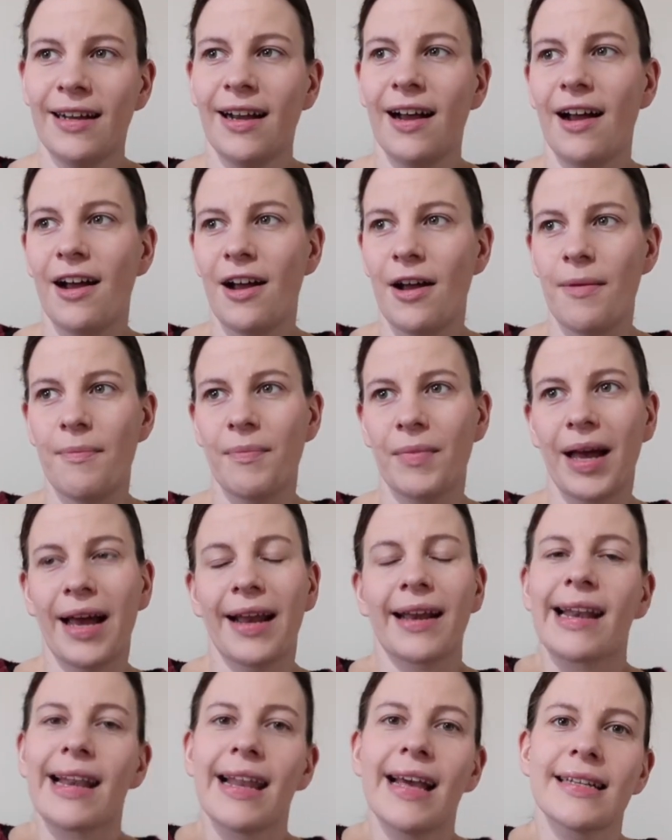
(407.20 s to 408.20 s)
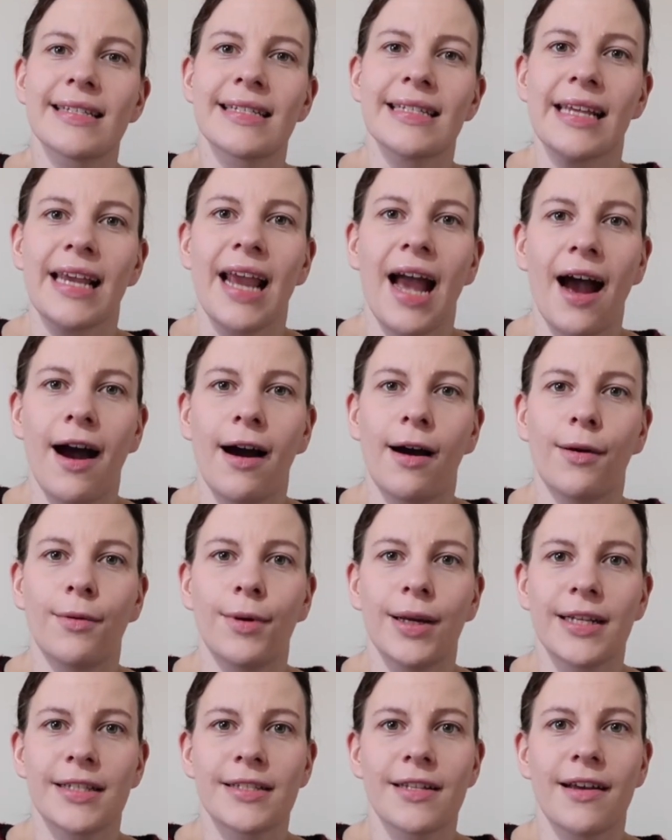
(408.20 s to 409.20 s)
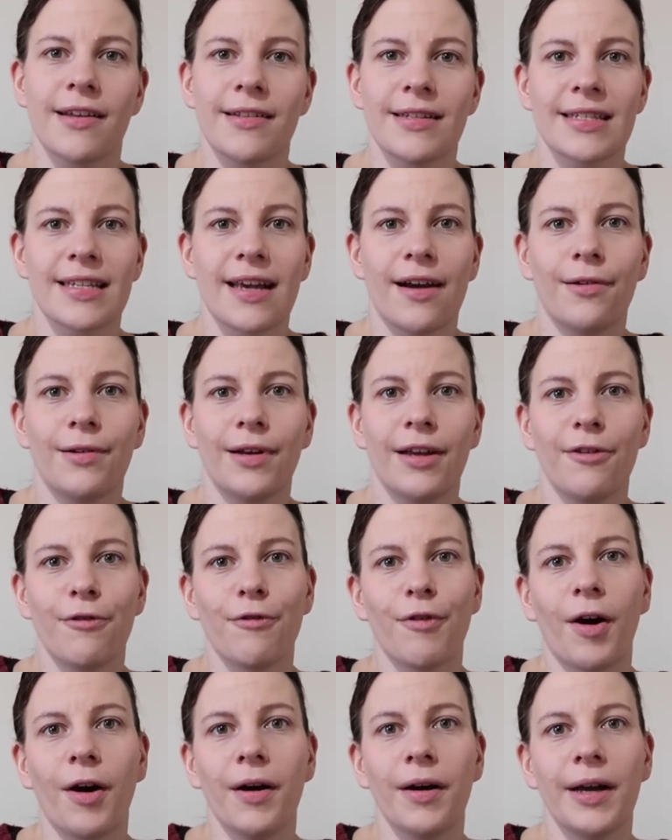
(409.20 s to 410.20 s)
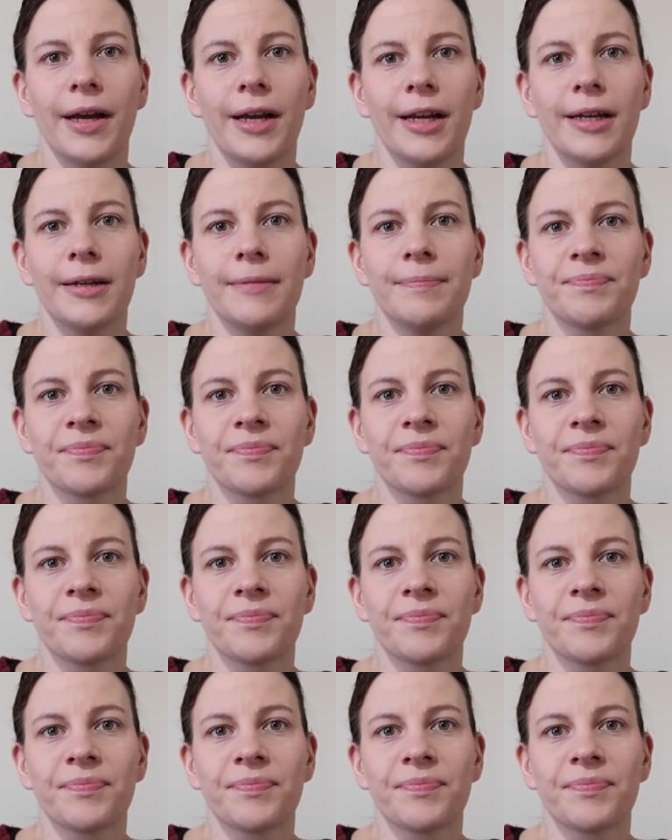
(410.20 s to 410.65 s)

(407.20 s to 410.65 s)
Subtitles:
And let's see how it turns out if I